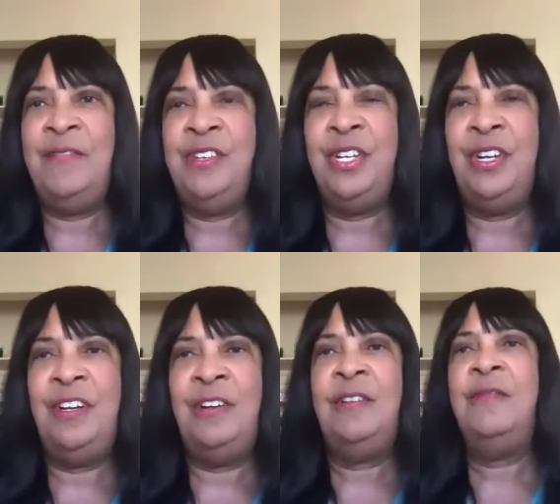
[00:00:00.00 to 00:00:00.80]

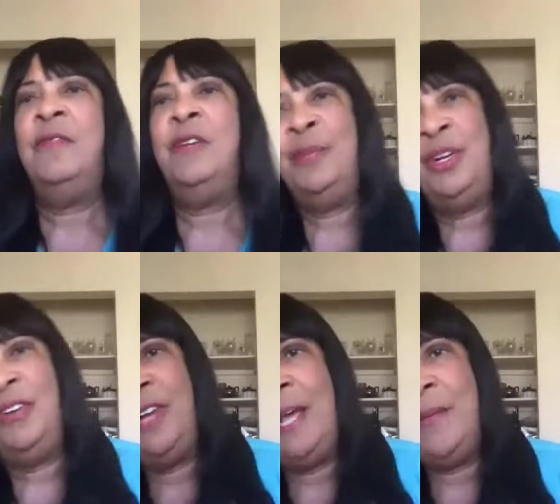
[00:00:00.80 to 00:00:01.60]
future with the Bureau
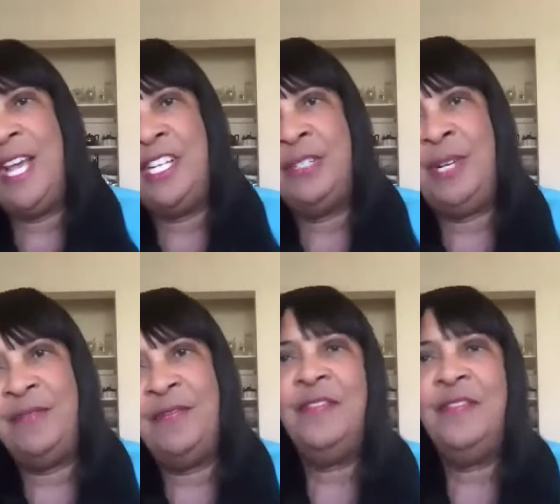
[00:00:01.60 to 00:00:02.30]
of Land Management.